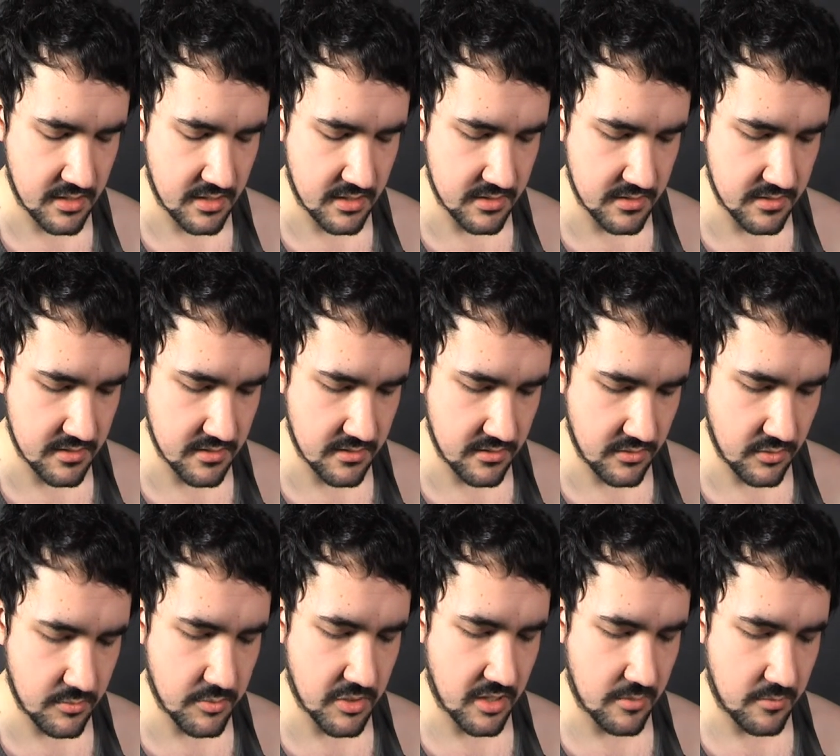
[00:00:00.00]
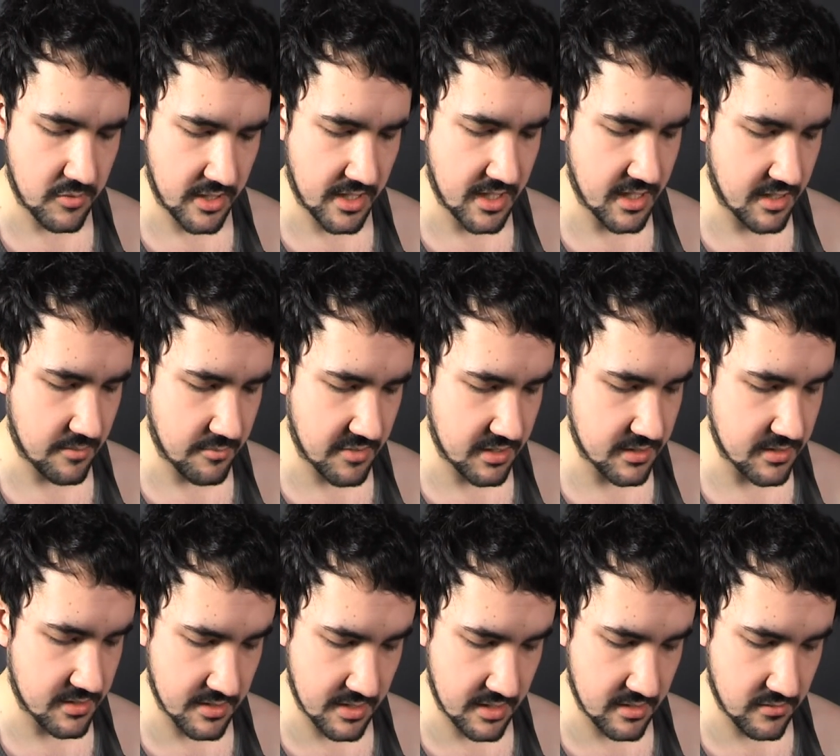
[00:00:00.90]
to the new primary care
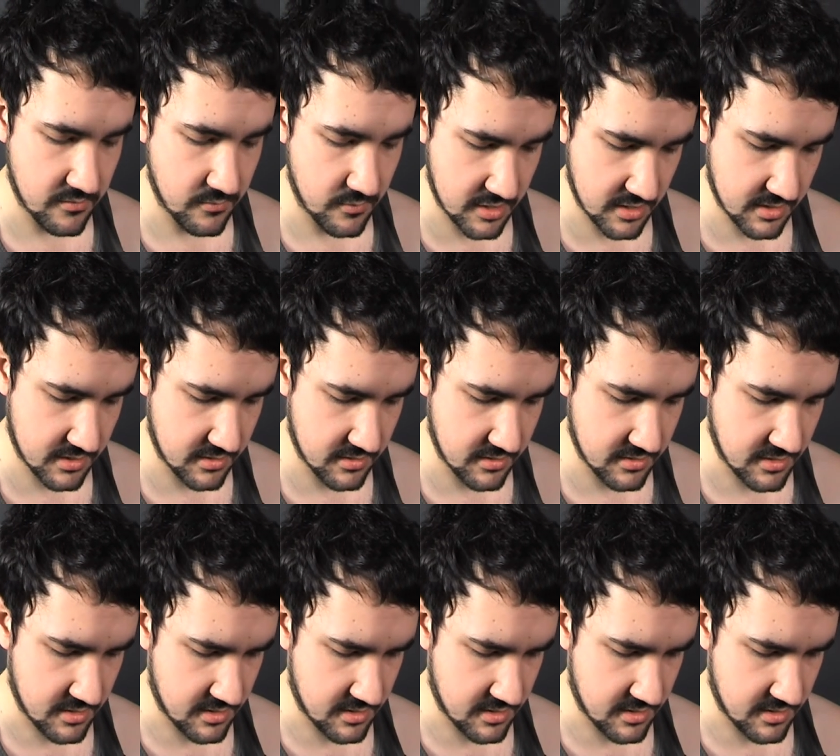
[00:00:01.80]
mental health worker